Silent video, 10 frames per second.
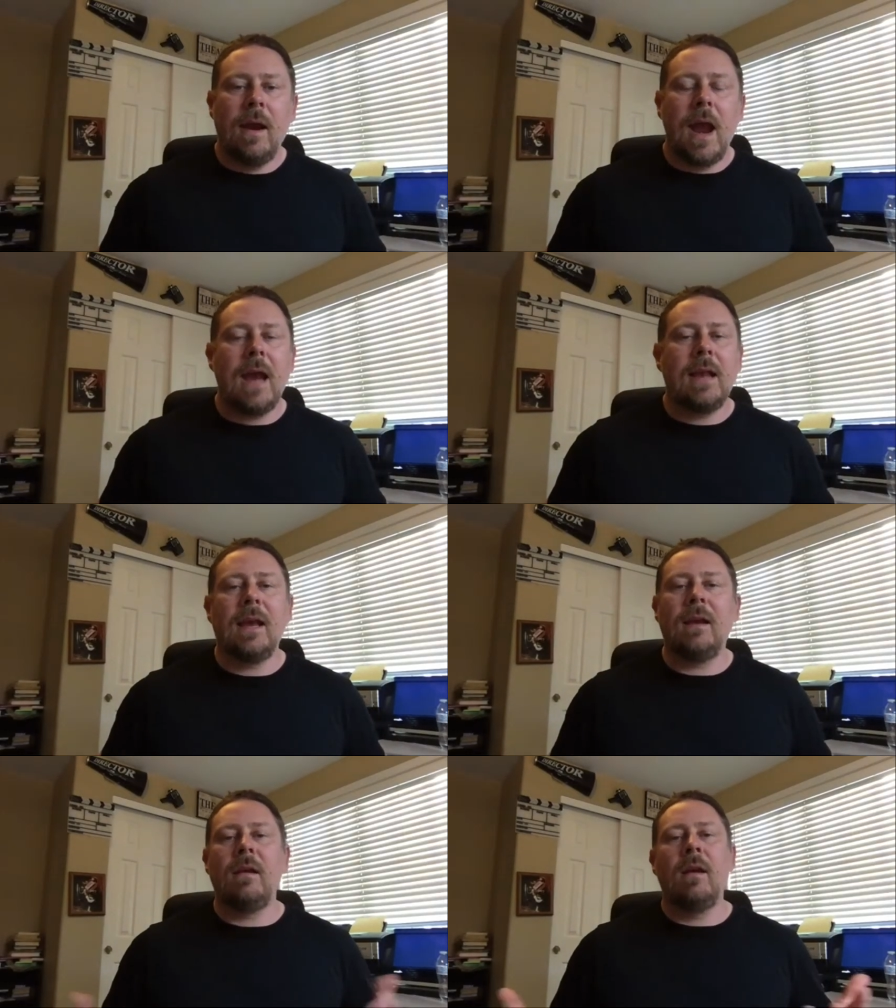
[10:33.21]
and
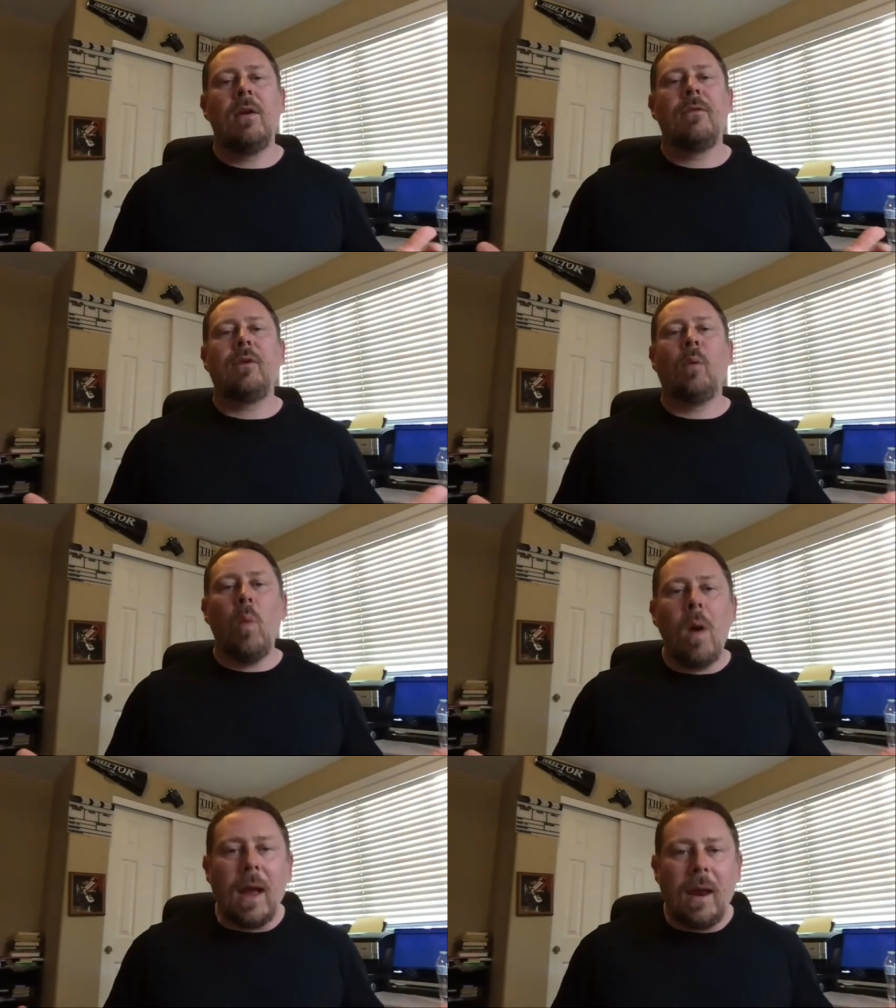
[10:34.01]
then for
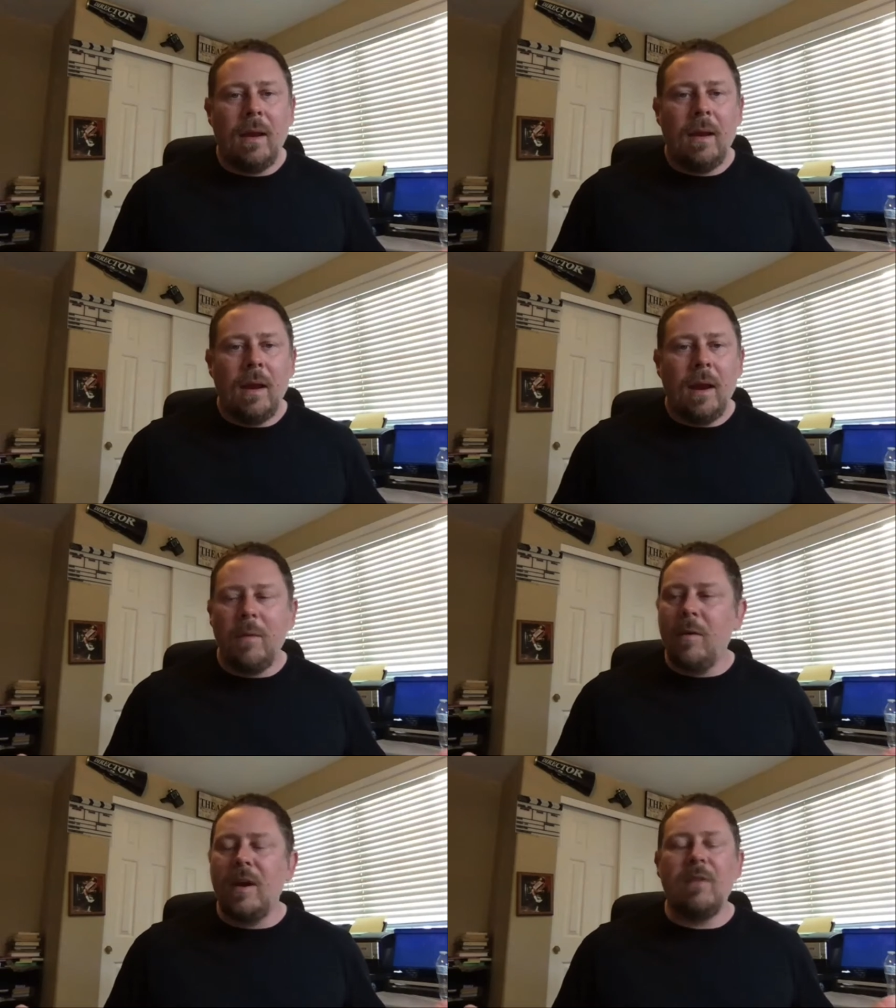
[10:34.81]
what? And
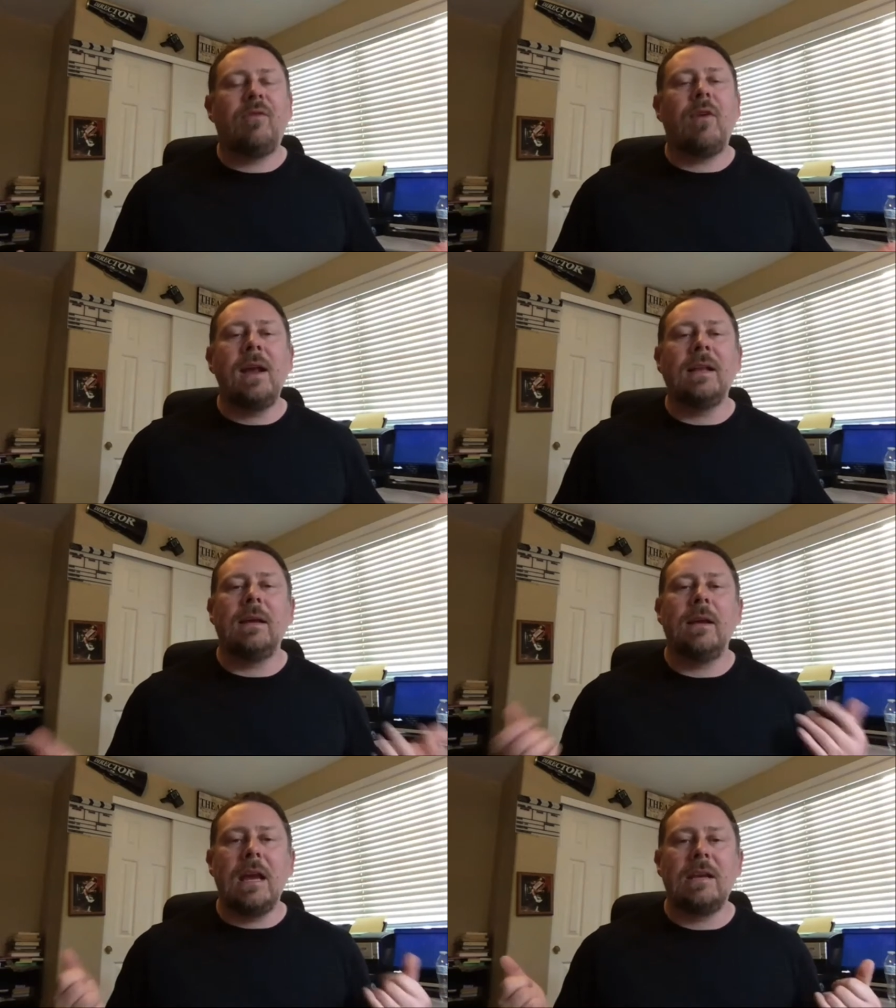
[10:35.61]

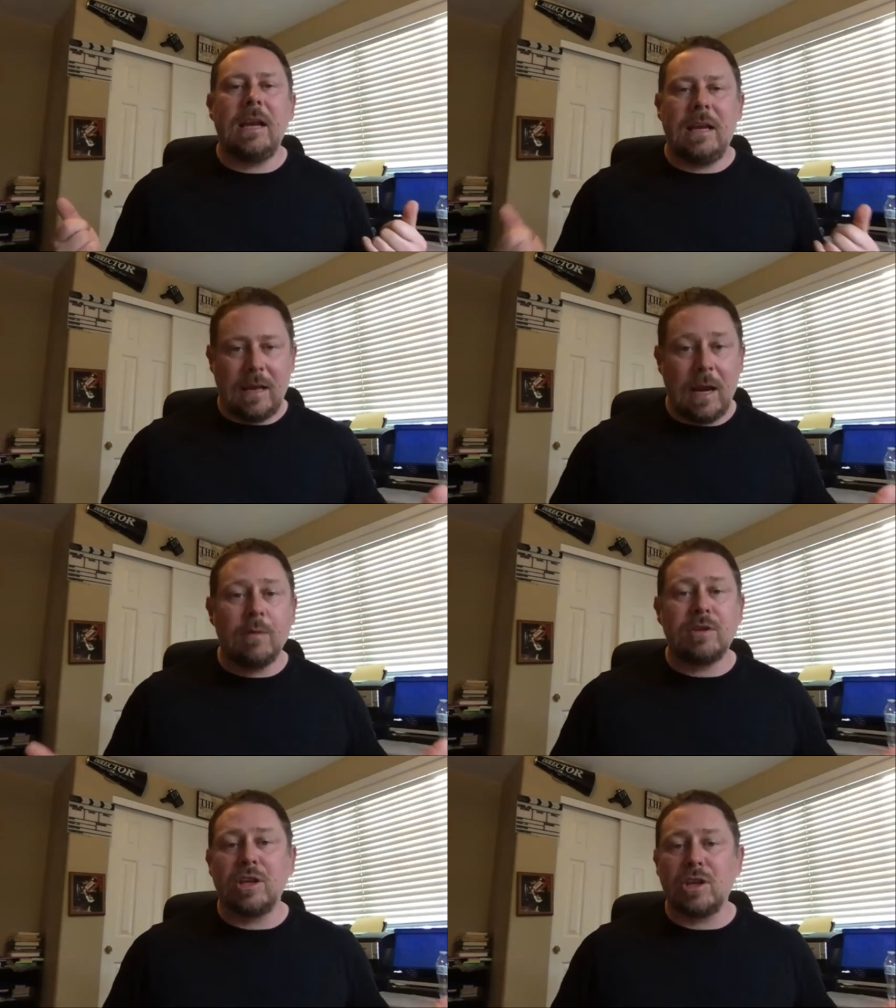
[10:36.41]
it was
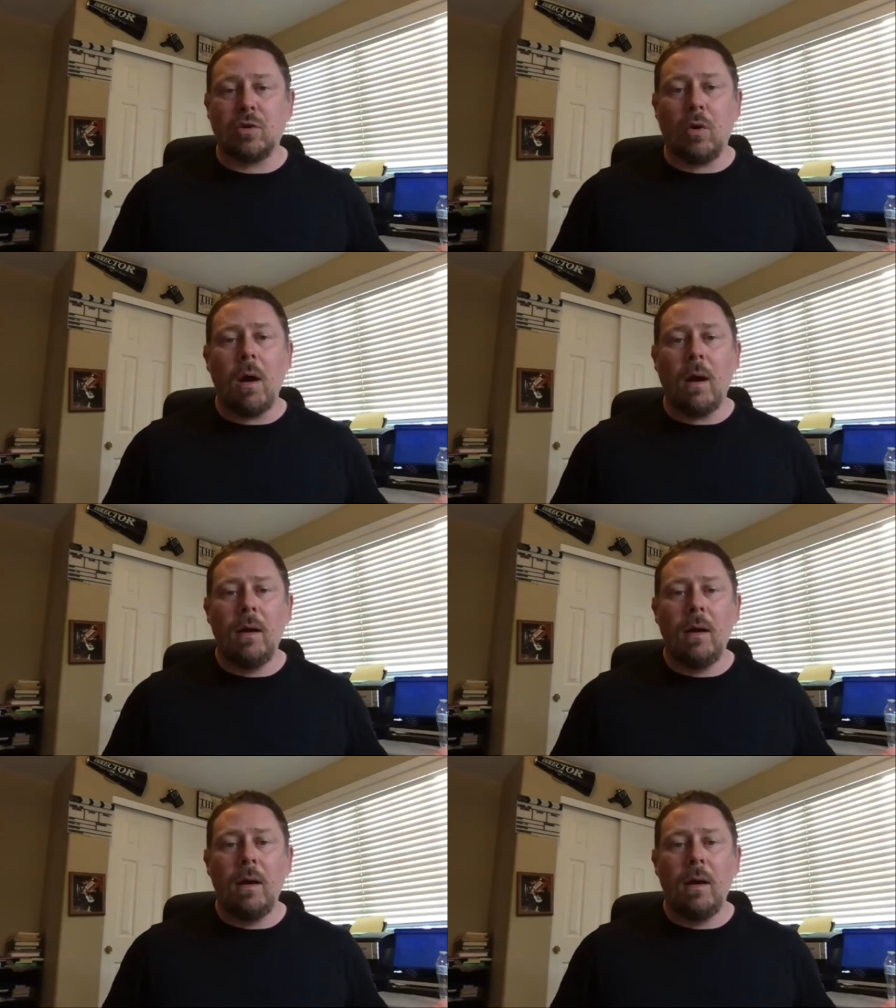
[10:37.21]
the straw.